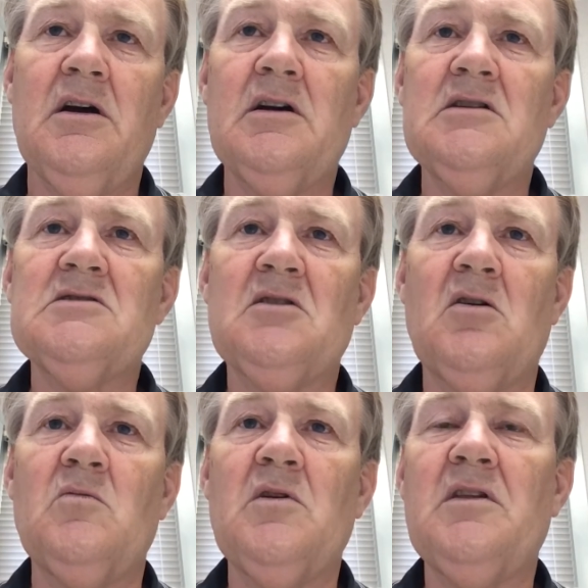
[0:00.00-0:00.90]

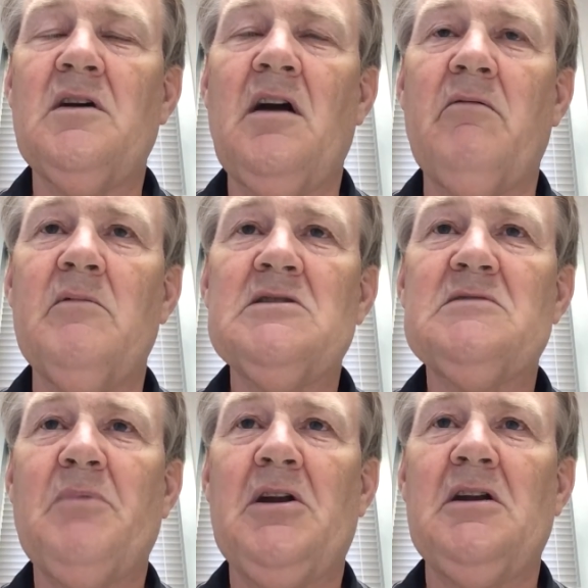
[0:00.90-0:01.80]
Concerned with the government
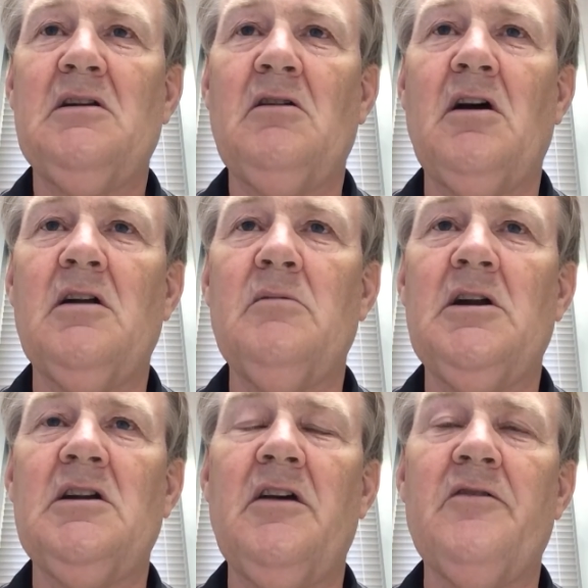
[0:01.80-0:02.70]
spending, talking
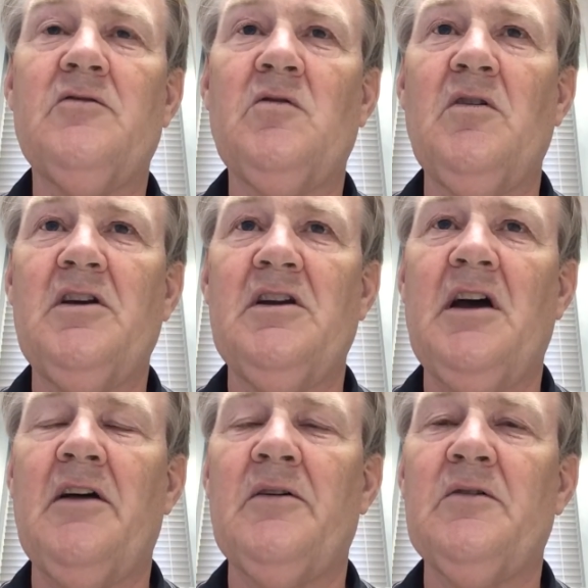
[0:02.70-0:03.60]
about another $1 trillion
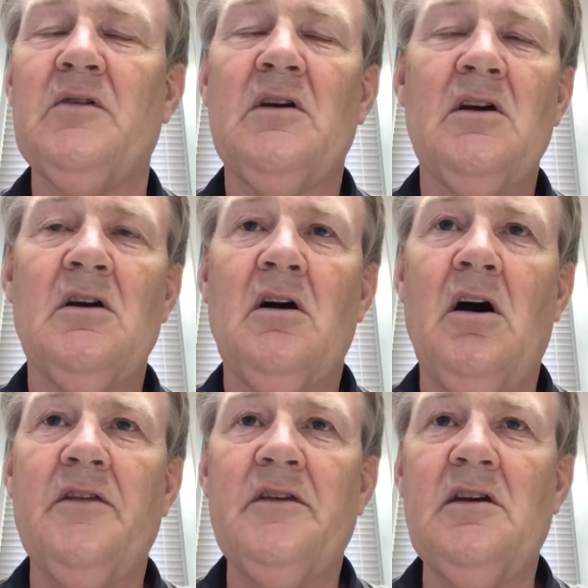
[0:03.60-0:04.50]

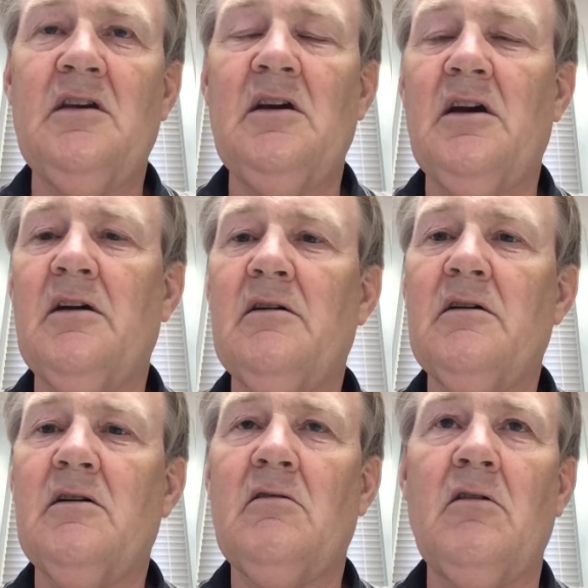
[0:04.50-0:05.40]
on the
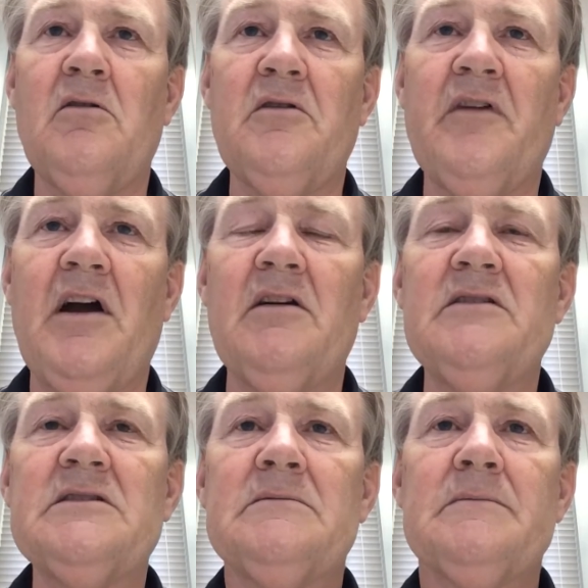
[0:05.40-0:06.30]

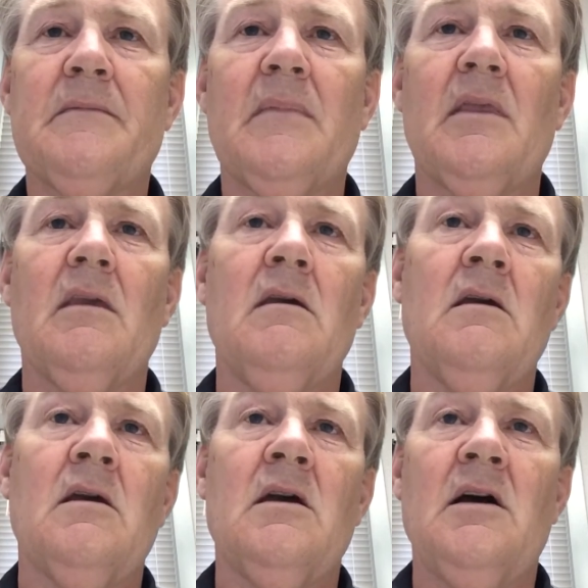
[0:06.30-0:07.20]
coronavirus.
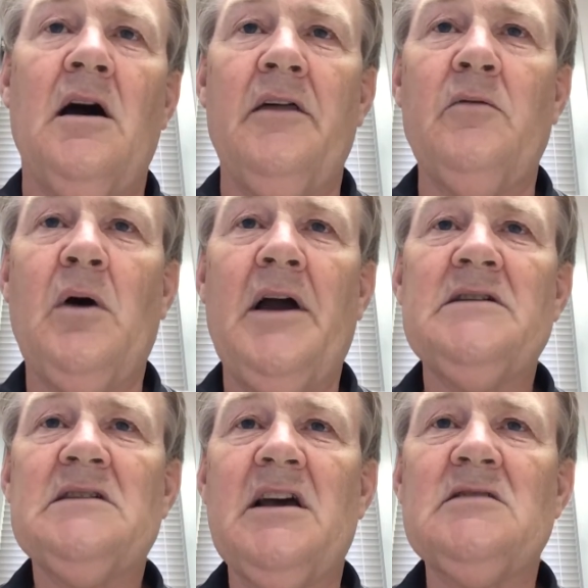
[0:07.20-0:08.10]

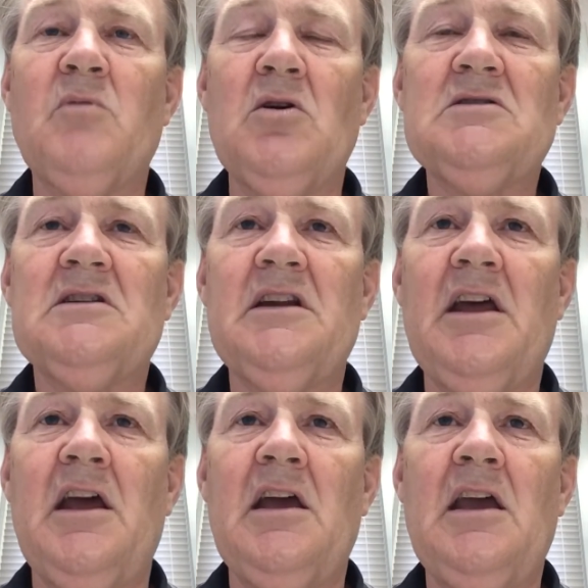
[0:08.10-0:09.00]
Otherwise, exports
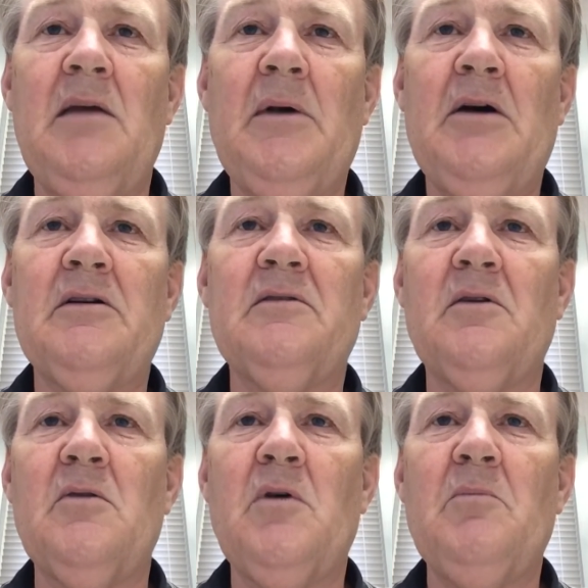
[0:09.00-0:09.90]
today came out at
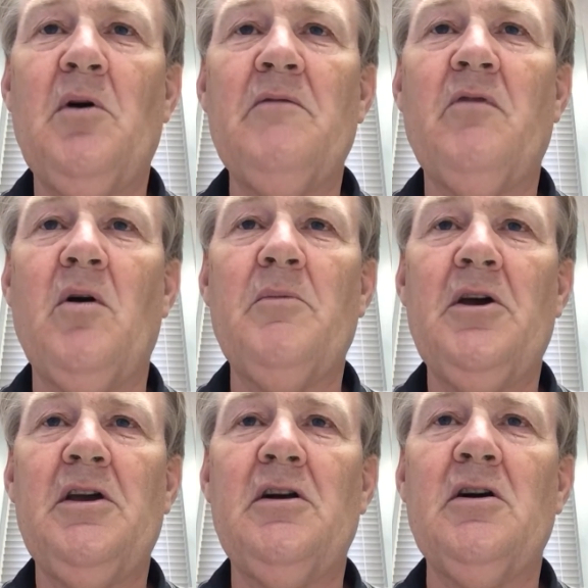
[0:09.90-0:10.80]
31.4
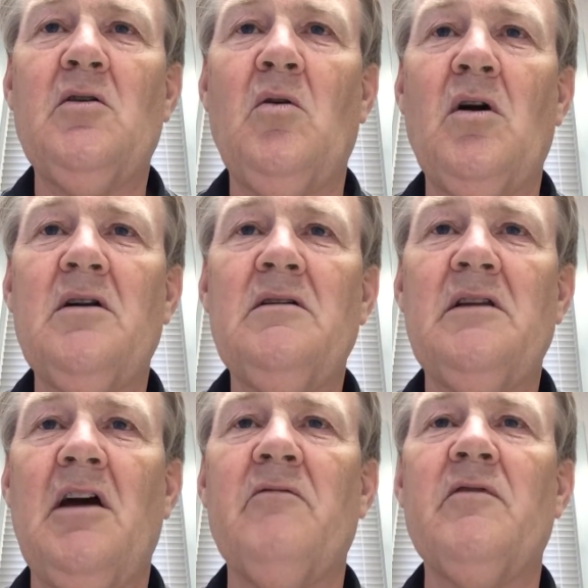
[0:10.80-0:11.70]
million on corn,
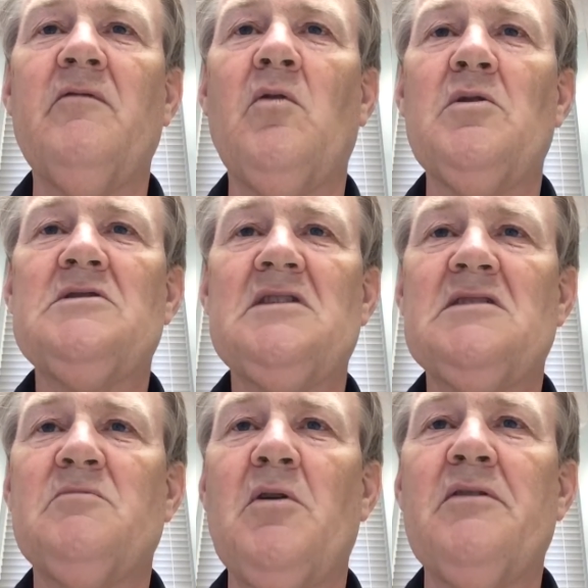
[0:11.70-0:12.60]
down from
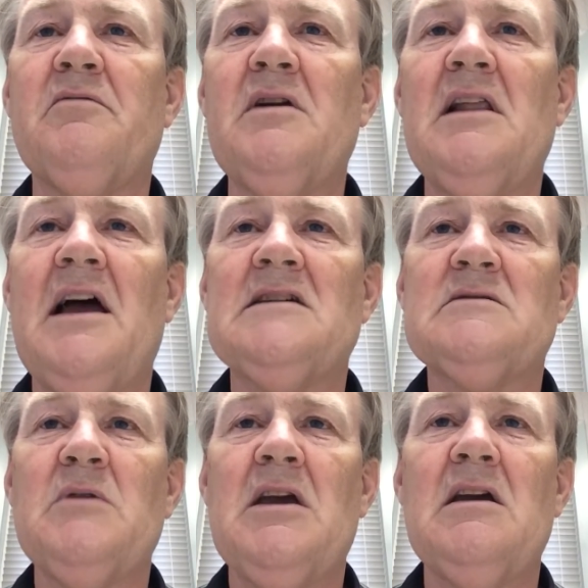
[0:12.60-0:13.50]
46.3
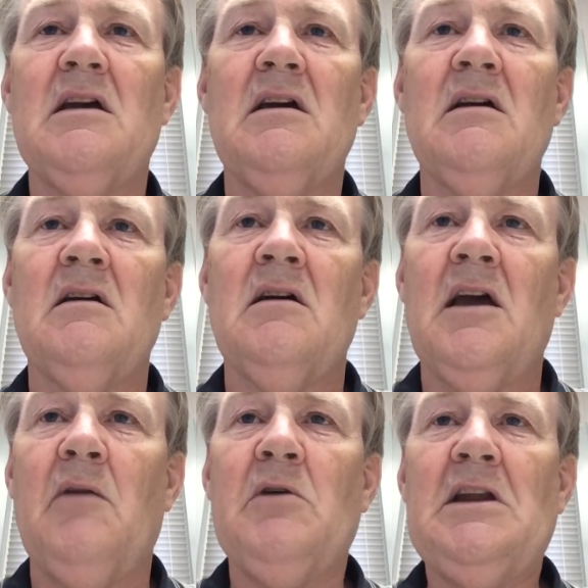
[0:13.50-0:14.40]
last week,
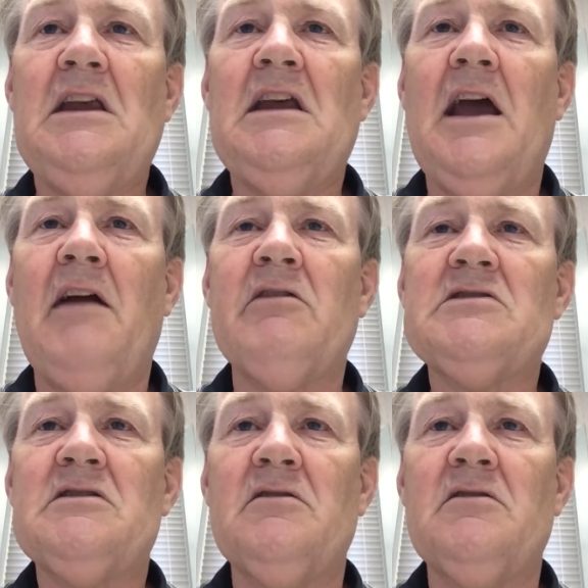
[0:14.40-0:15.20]
and we need to average